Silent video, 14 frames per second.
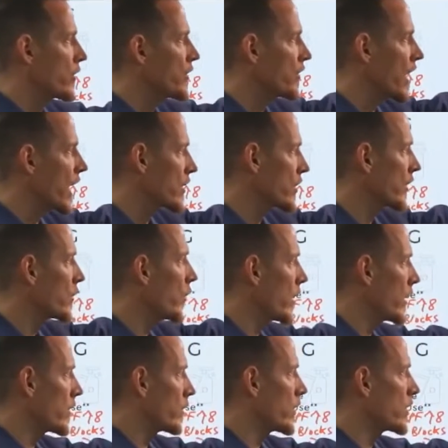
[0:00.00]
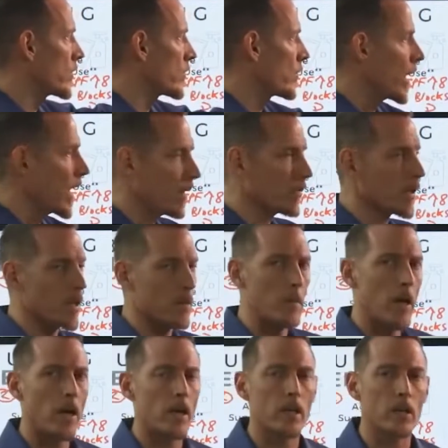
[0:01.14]
This is actually one of the reasons why African
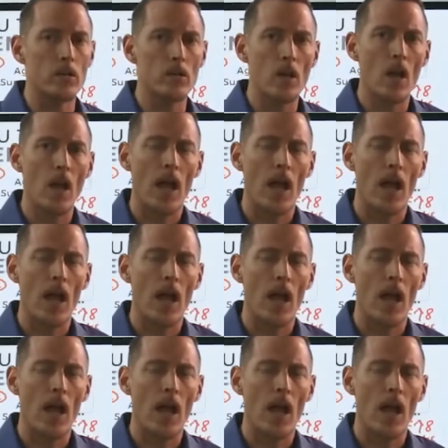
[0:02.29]
Americans